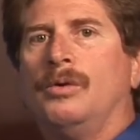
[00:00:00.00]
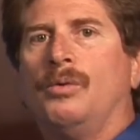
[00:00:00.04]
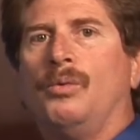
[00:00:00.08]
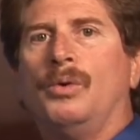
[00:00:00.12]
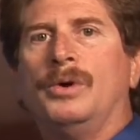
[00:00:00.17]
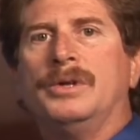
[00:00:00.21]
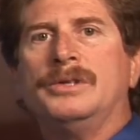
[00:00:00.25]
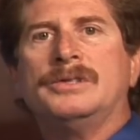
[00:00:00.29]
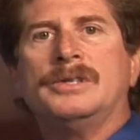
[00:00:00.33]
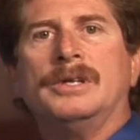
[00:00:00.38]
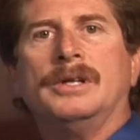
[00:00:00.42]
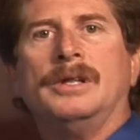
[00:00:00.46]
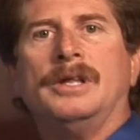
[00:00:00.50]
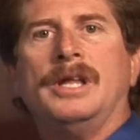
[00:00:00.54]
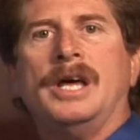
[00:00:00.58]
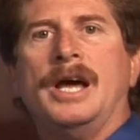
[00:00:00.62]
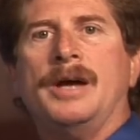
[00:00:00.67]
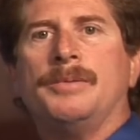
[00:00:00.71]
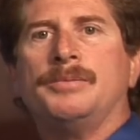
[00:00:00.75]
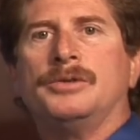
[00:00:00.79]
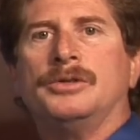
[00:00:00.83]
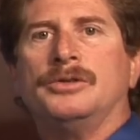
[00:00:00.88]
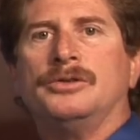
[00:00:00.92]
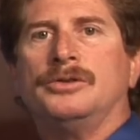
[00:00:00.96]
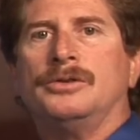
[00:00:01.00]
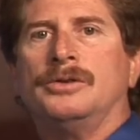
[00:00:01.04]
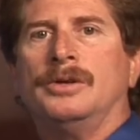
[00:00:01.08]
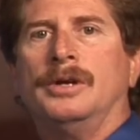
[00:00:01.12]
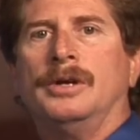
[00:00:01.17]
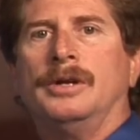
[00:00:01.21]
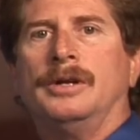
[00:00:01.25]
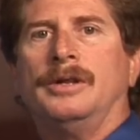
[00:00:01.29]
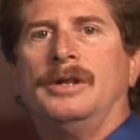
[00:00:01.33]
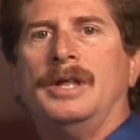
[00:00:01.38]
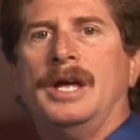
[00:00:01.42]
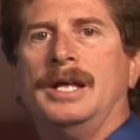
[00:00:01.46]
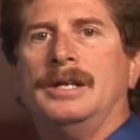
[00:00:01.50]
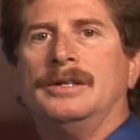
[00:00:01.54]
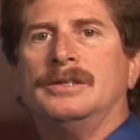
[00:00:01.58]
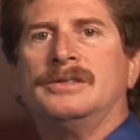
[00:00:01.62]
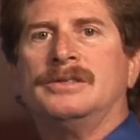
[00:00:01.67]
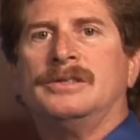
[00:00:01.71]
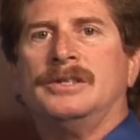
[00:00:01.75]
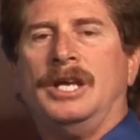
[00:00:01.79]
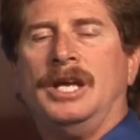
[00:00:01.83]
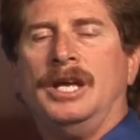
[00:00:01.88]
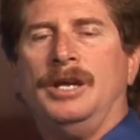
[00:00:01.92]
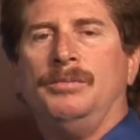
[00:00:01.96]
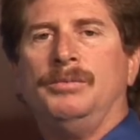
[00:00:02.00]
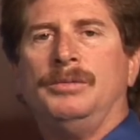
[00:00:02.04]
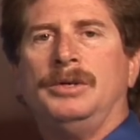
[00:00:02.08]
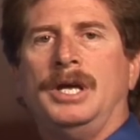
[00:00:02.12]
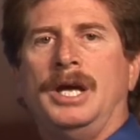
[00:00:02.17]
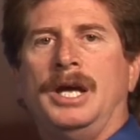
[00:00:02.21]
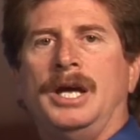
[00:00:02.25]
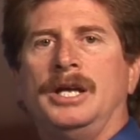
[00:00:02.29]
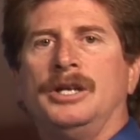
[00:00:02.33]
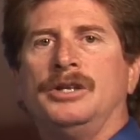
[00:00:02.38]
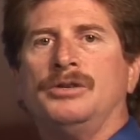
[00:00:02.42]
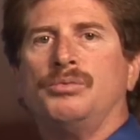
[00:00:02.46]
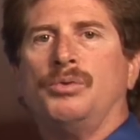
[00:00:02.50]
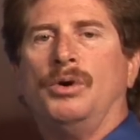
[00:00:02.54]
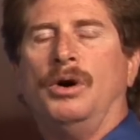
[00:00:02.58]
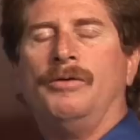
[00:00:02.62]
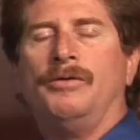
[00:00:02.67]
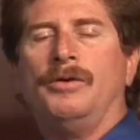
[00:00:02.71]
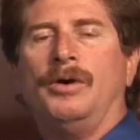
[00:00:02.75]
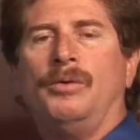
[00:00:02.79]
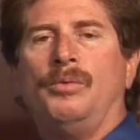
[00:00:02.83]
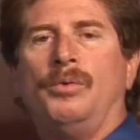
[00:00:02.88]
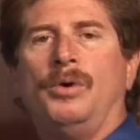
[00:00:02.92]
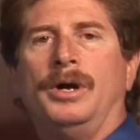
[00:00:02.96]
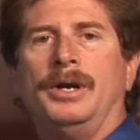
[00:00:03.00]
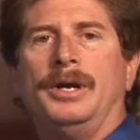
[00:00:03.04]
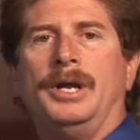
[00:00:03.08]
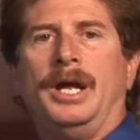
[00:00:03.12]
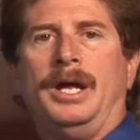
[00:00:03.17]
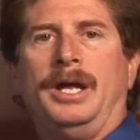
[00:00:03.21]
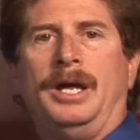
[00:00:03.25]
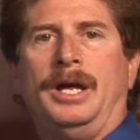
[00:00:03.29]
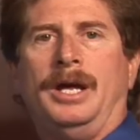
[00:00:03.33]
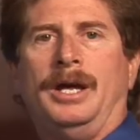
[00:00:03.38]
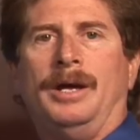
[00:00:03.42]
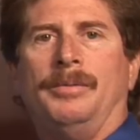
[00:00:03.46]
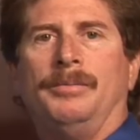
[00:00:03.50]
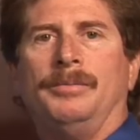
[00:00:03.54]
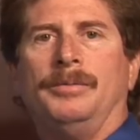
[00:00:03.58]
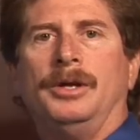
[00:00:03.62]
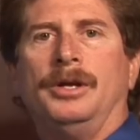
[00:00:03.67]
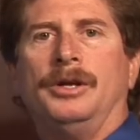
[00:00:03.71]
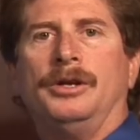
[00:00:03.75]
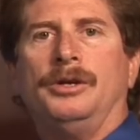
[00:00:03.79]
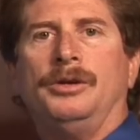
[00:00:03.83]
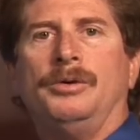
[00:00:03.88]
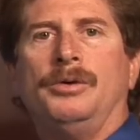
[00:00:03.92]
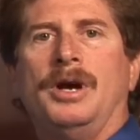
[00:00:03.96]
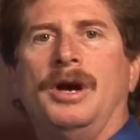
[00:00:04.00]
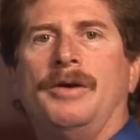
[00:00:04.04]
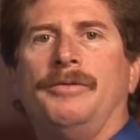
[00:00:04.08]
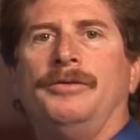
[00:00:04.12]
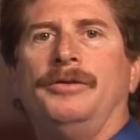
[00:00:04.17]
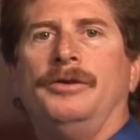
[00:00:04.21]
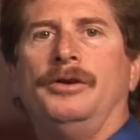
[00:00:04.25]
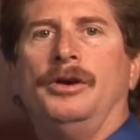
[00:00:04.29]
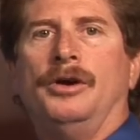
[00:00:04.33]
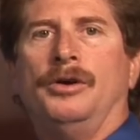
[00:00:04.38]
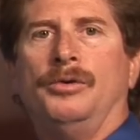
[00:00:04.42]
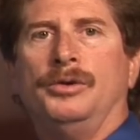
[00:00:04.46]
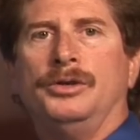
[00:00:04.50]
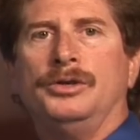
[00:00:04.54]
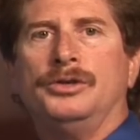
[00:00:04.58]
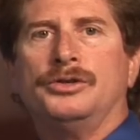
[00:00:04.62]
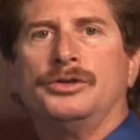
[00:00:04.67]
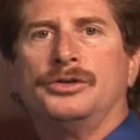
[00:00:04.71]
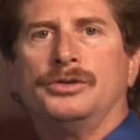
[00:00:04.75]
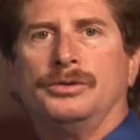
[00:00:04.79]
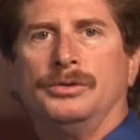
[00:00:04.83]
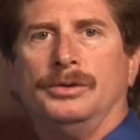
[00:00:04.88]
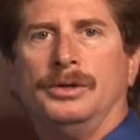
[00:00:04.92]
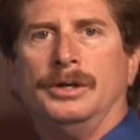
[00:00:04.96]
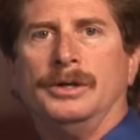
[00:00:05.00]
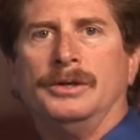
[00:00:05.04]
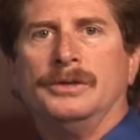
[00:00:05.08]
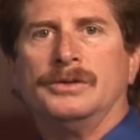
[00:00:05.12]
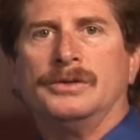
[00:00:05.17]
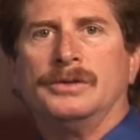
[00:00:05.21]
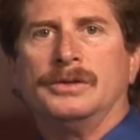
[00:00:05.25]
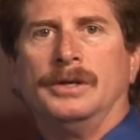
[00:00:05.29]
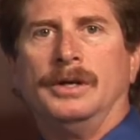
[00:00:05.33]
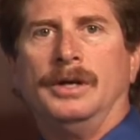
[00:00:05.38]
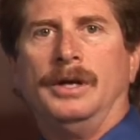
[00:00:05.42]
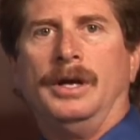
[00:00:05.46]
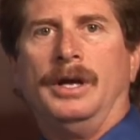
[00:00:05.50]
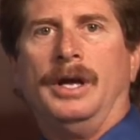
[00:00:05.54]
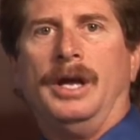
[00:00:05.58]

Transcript: once it lapses, that same day, twelve oh one a m, you have no insurance.